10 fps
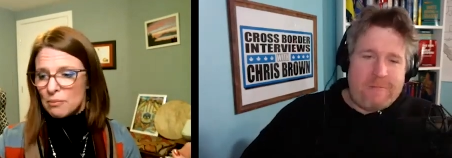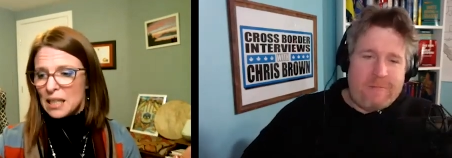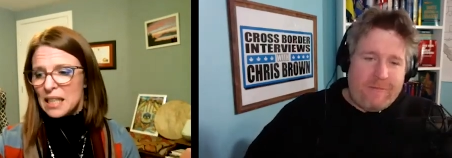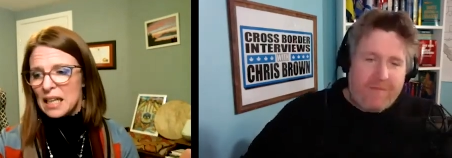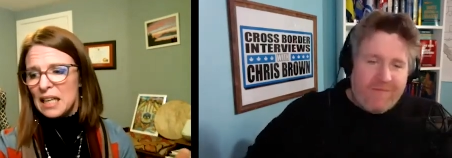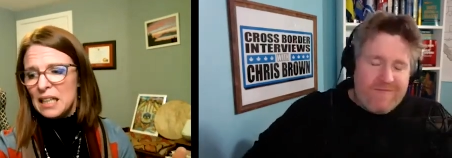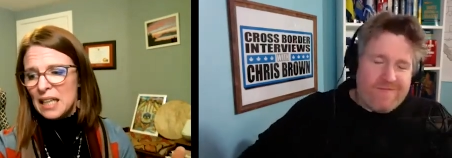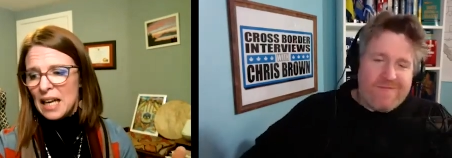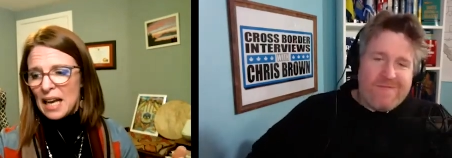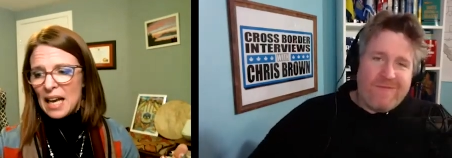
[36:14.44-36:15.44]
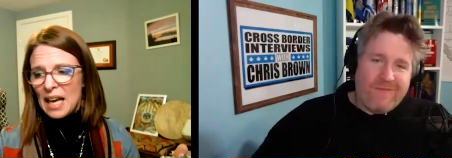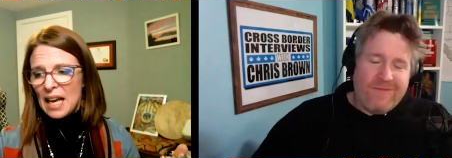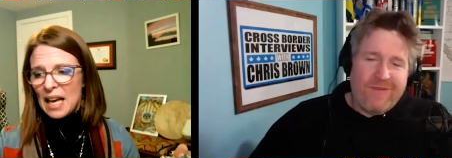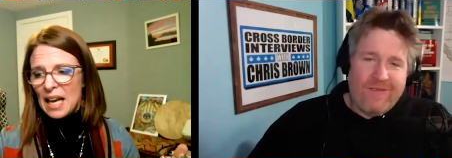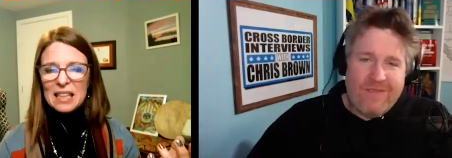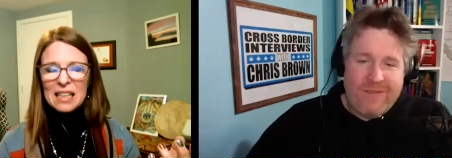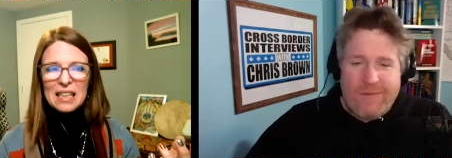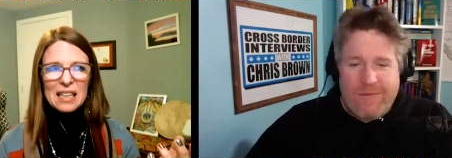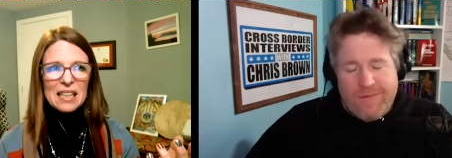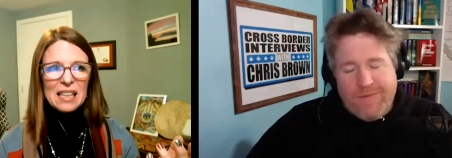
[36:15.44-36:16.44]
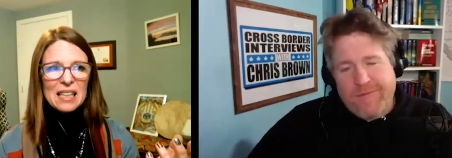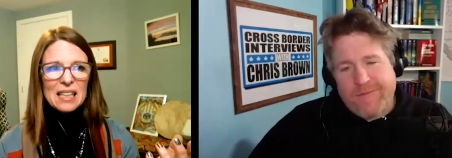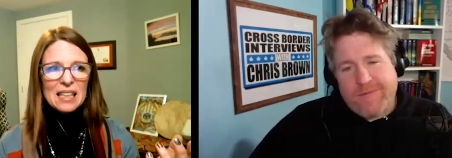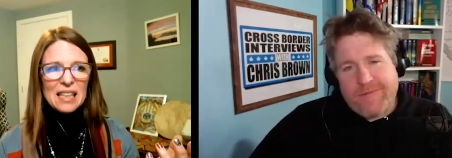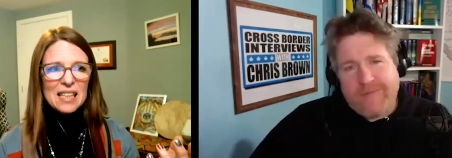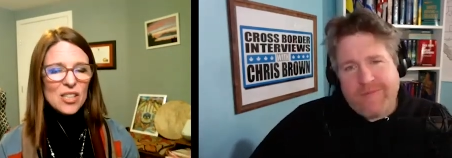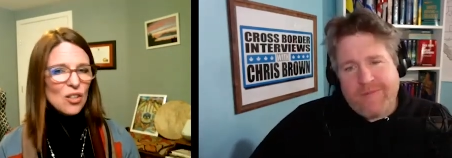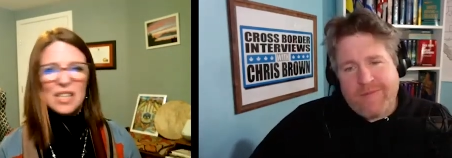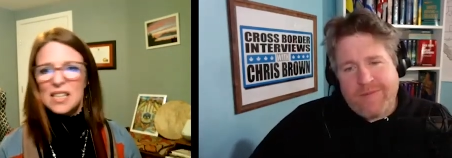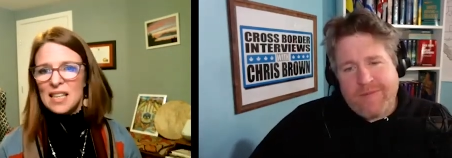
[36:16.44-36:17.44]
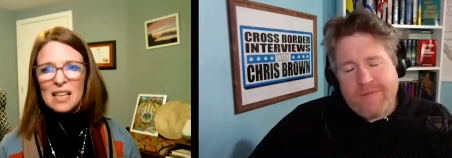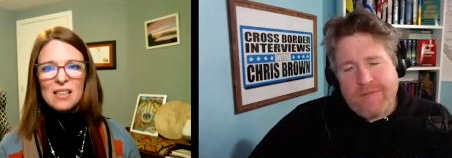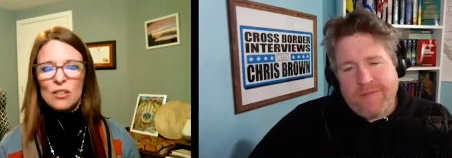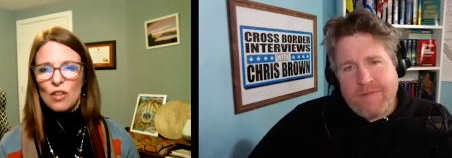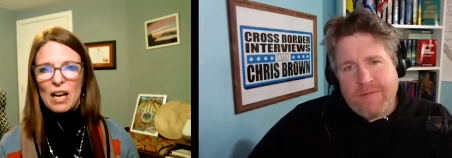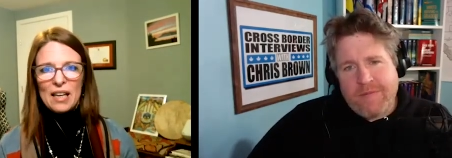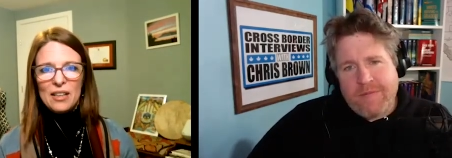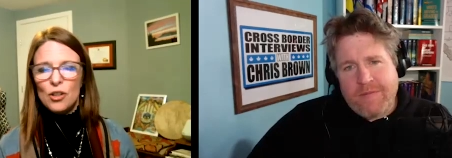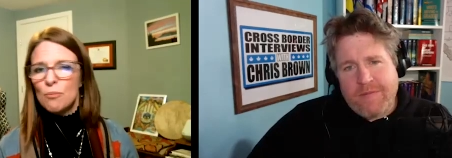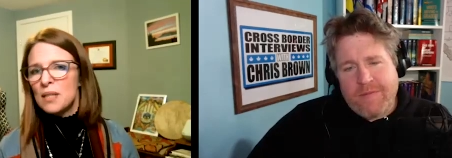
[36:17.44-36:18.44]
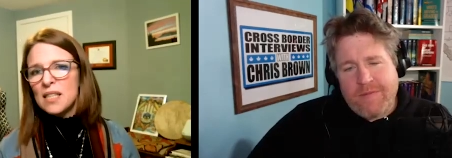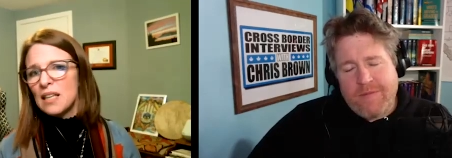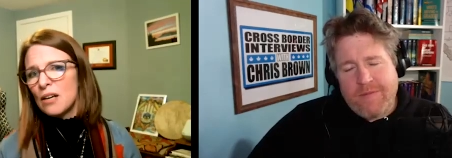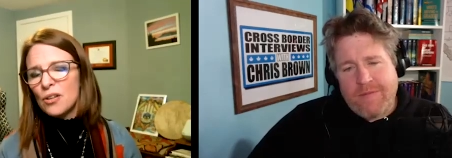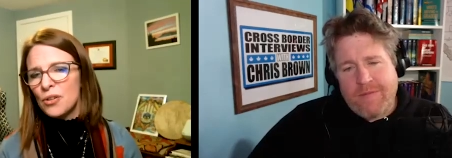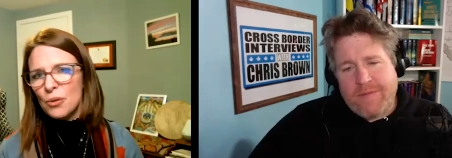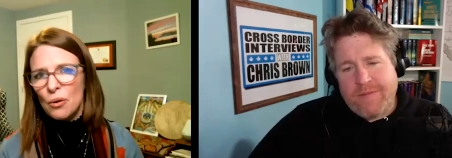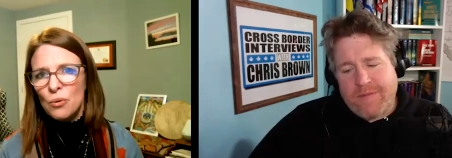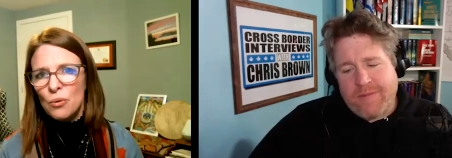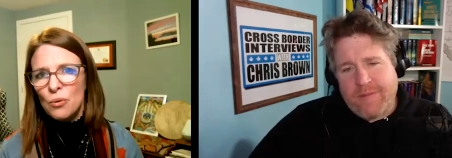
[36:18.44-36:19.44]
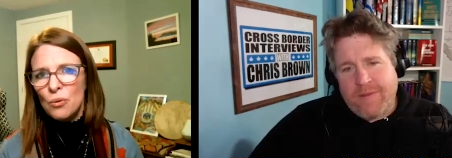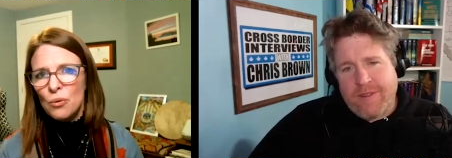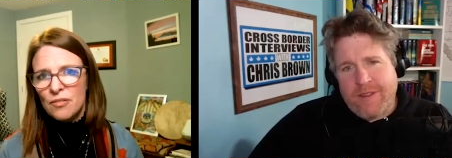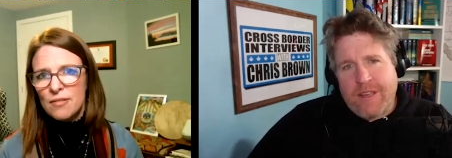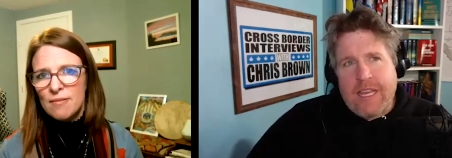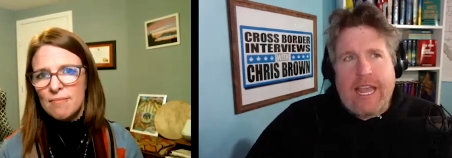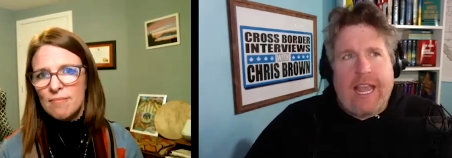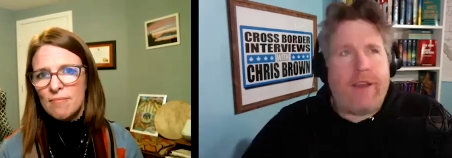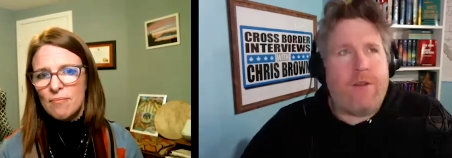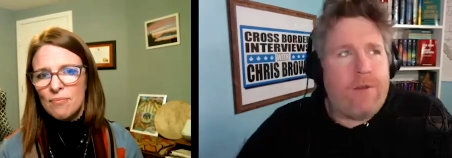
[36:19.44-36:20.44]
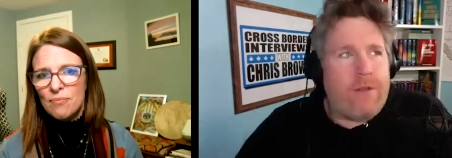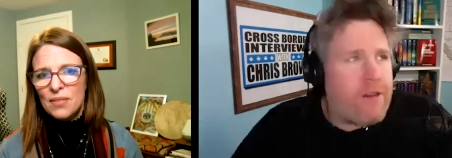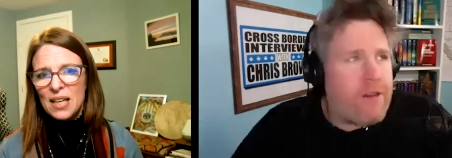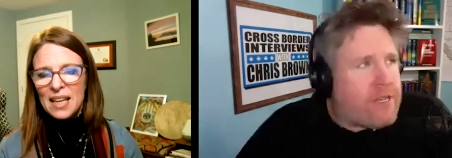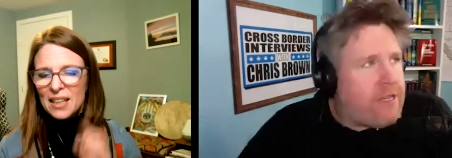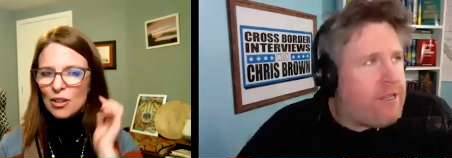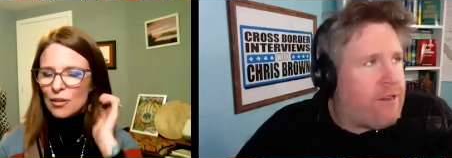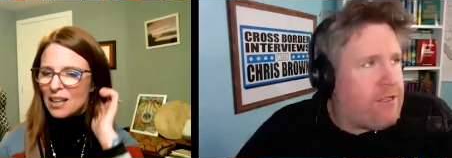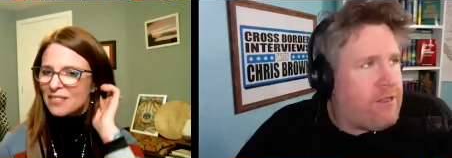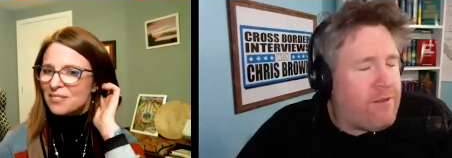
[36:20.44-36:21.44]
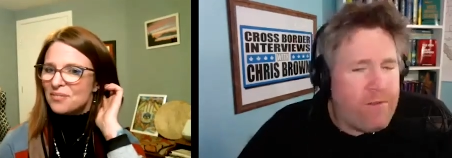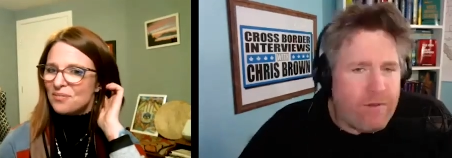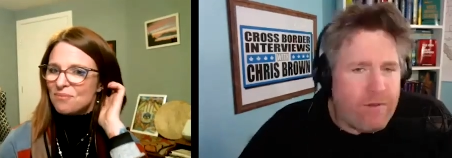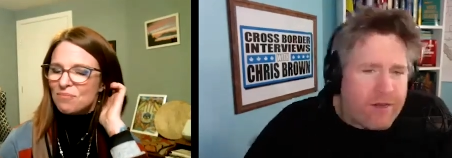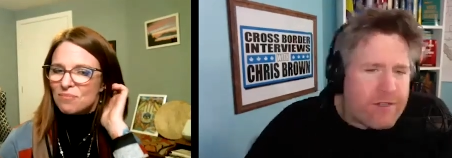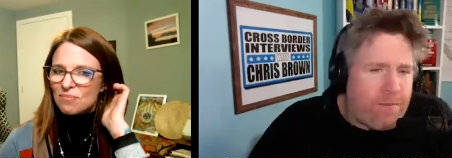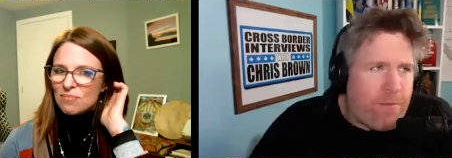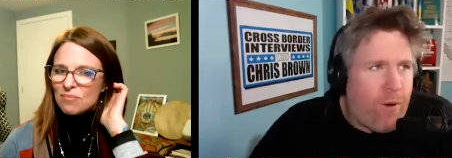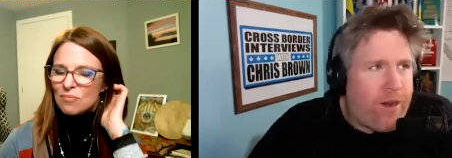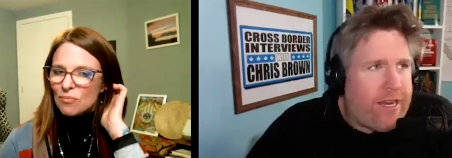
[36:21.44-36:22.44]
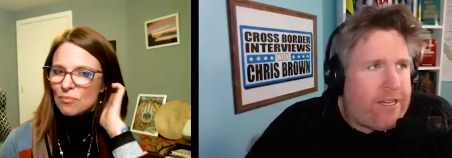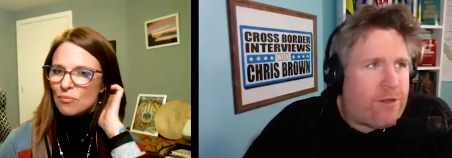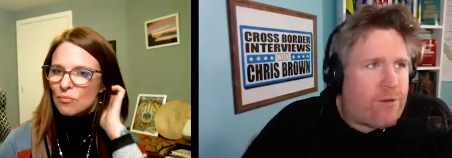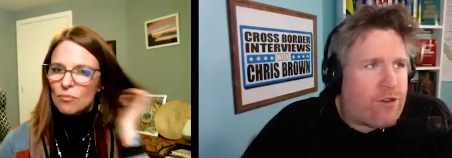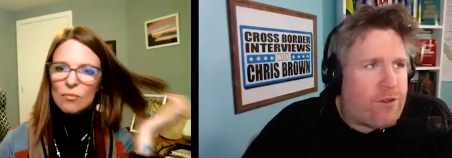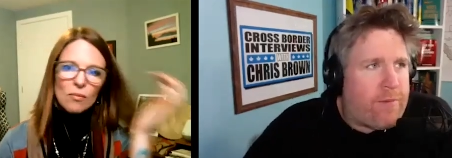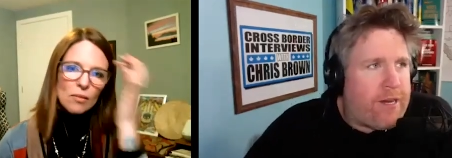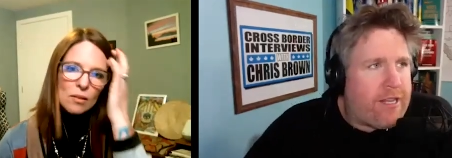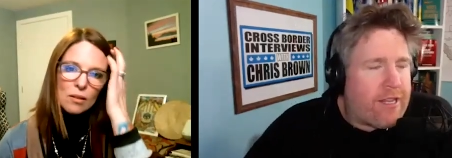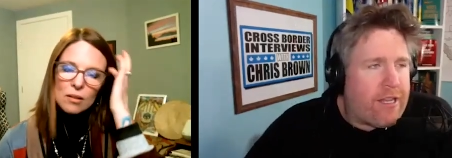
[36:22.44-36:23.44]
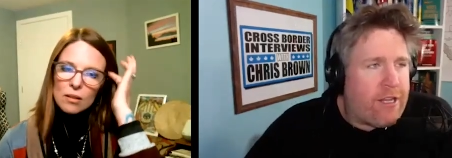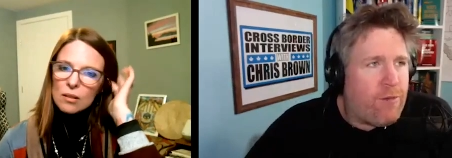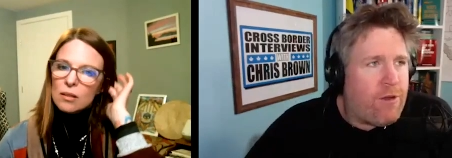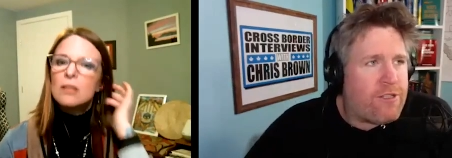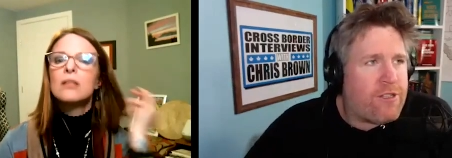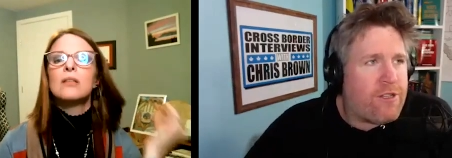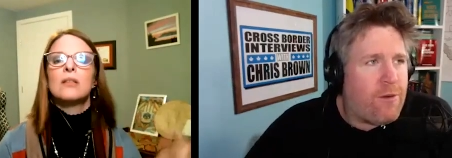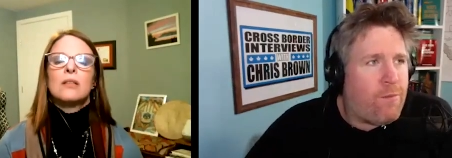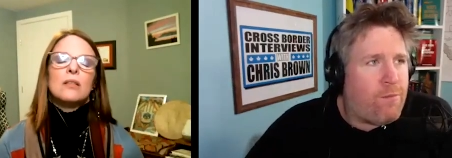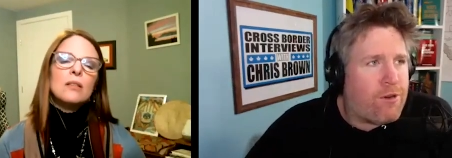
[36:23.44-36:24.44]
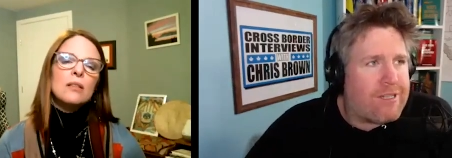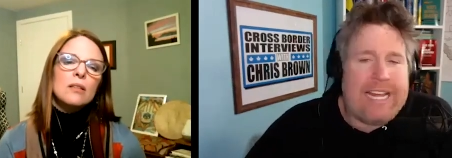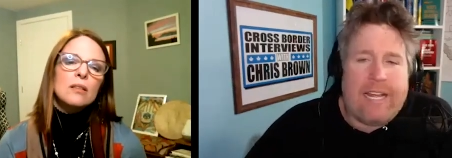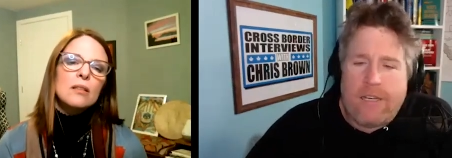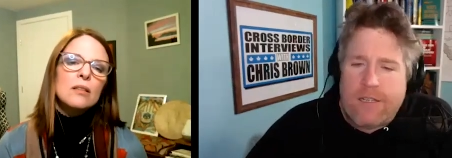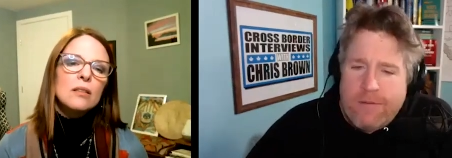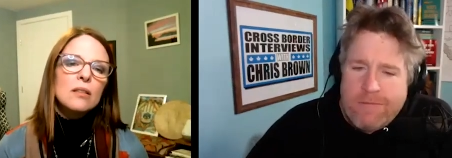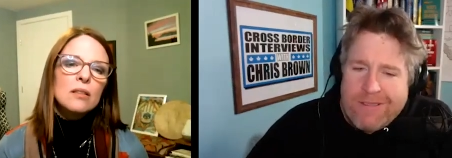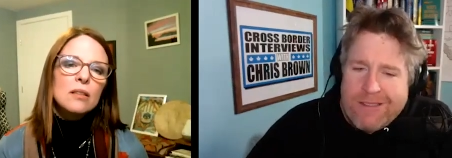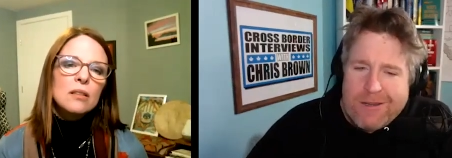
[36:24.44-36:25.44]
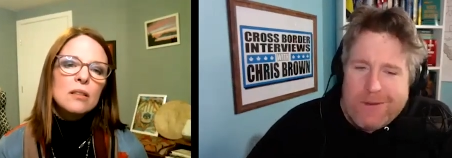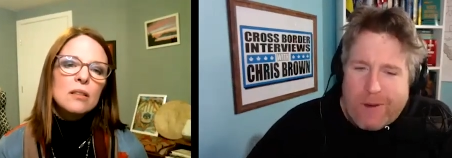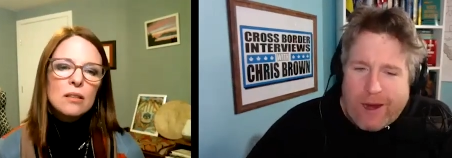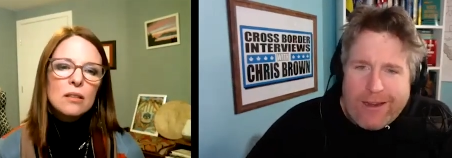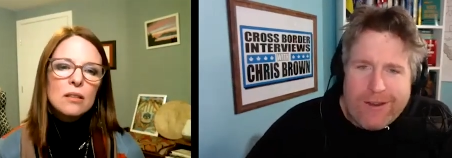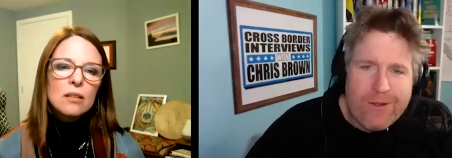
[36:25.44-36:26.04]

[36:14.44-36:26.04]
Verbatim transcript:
Speaker 1: media. And it's not satisfying. You're missing out on your own.
Speaker 2: And there's a, you know, there's, uh there's a point in social media that you also pretend right?